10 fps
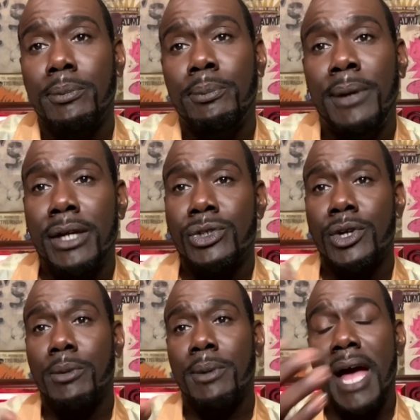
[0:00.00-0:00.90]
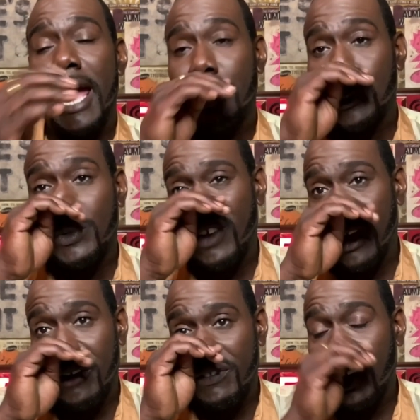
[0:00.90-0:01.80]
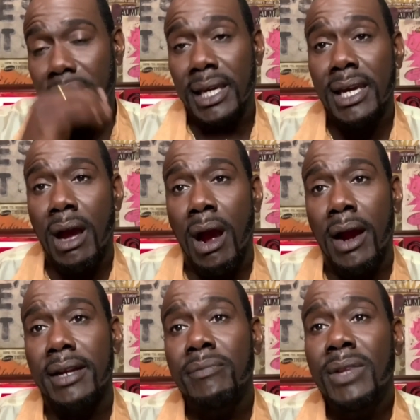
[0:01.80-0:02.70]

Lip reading: picture behind you of the key art,